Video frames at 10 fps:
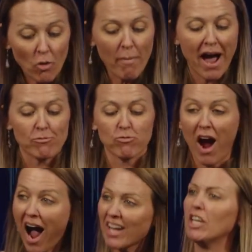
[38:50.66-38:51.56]
my
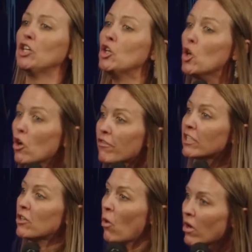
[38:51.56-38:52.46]
rock,
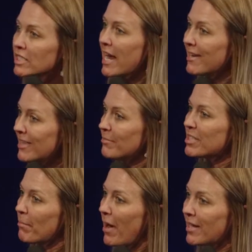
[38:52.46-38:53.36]
you've ordained them
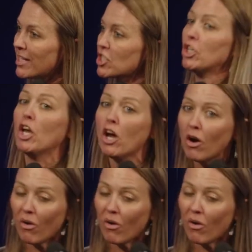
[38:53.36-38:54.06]
to punish you.